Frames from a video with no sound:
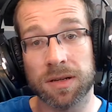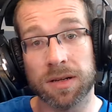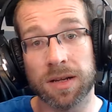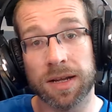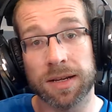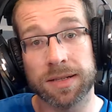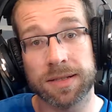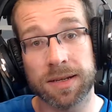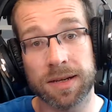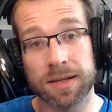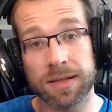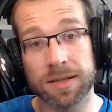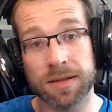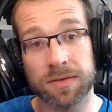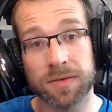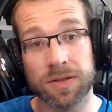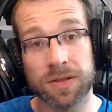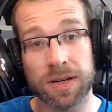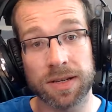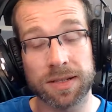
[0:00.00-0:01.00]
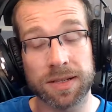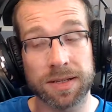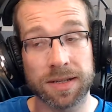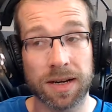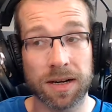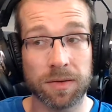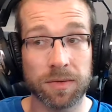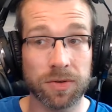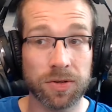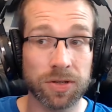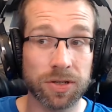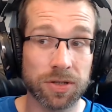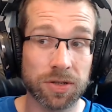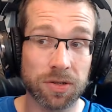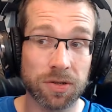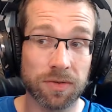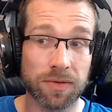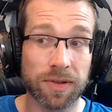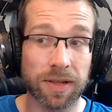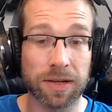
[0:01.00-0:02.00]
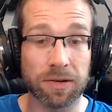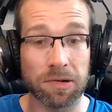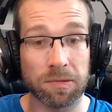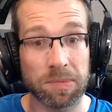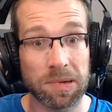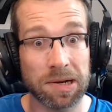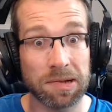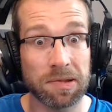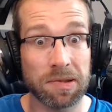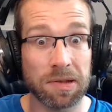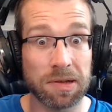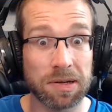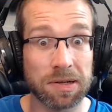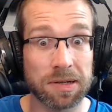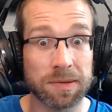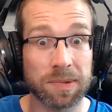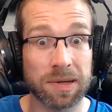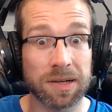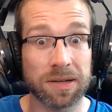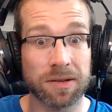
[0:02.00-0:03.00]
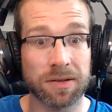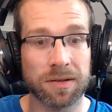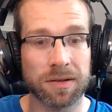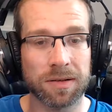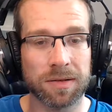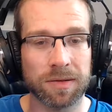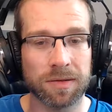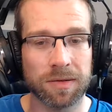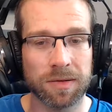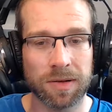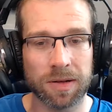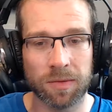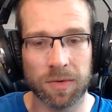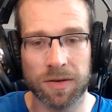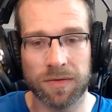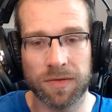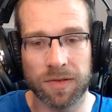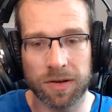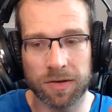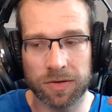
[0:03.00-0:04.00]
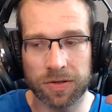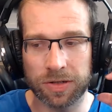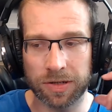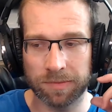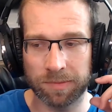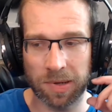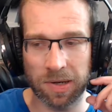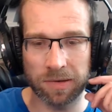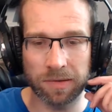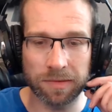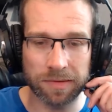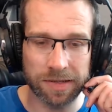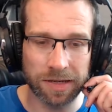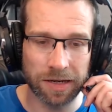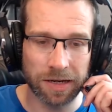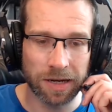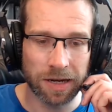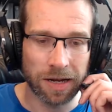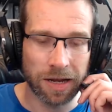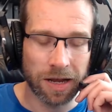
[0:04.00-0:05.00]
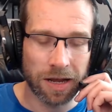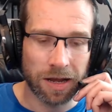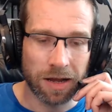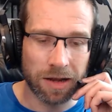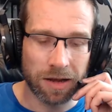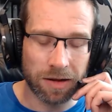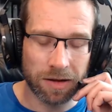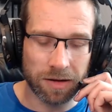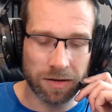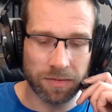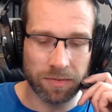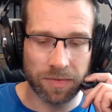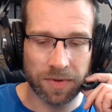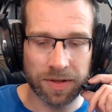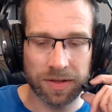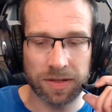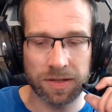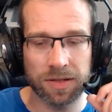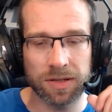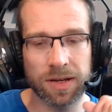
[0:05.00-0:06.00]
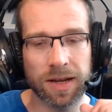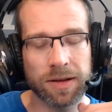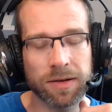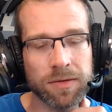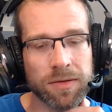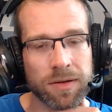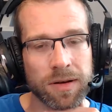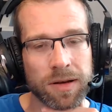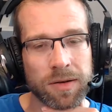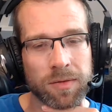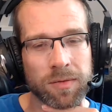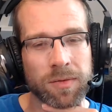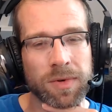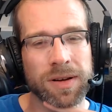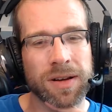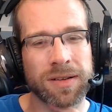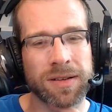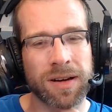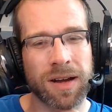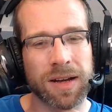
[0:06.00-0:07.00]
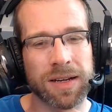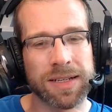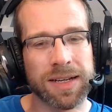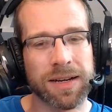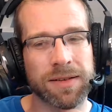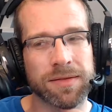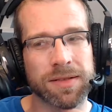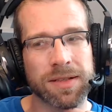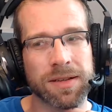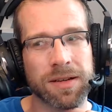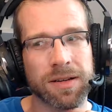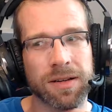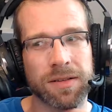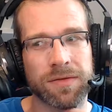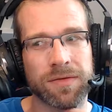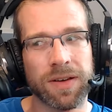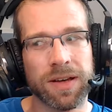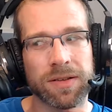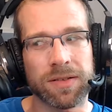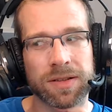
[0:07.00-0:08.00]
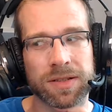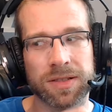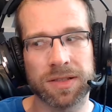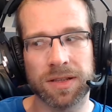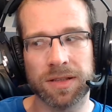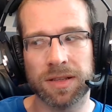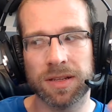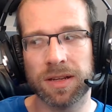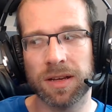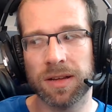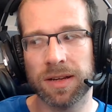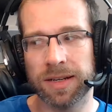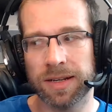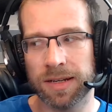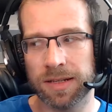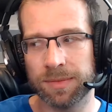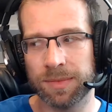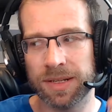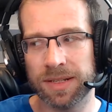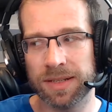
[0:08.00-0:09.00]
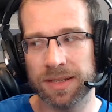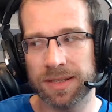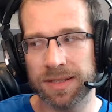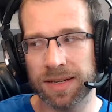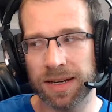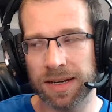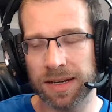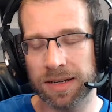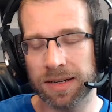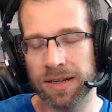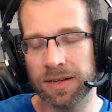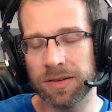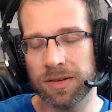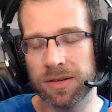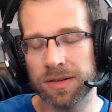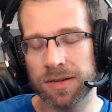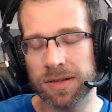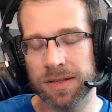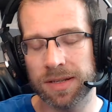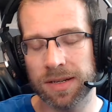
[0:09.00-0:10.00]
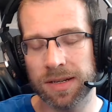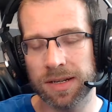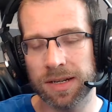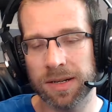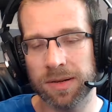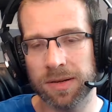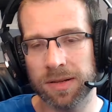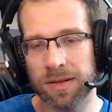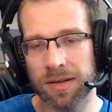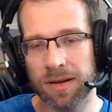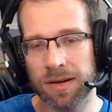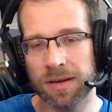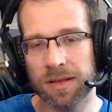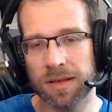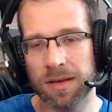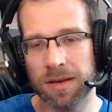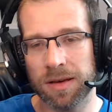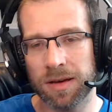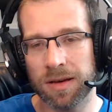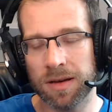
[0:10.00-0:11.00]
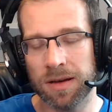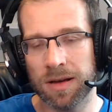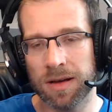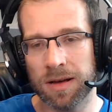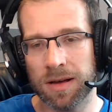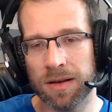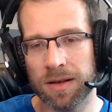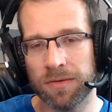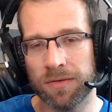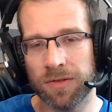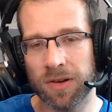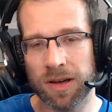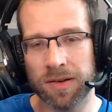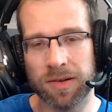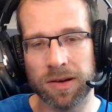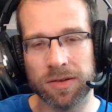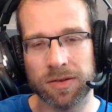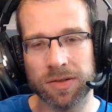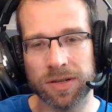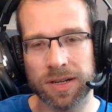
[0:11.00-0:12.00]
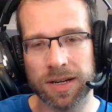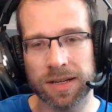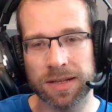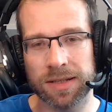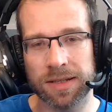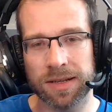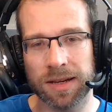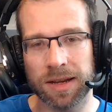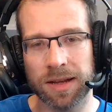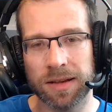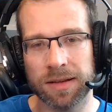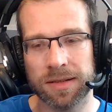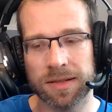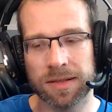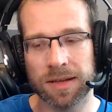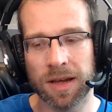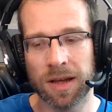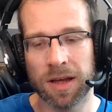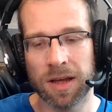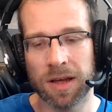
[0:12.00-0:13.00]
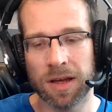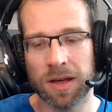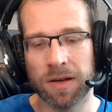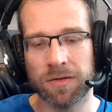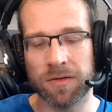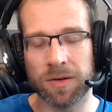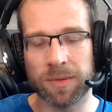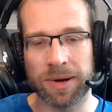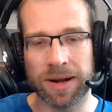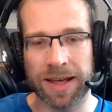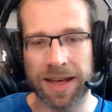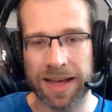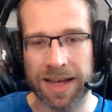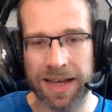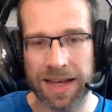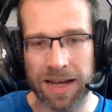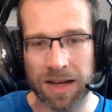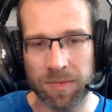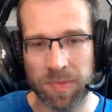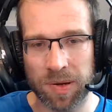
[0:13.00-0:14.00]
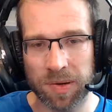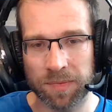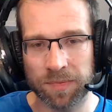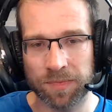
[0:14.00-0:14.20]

headsets I've tested out, which is a good thing or a bad thing depending on what floats your boat. Now, one downside I've found is that the lighting is meant to sync. Now, you can sync it with other 500 headsets from an app.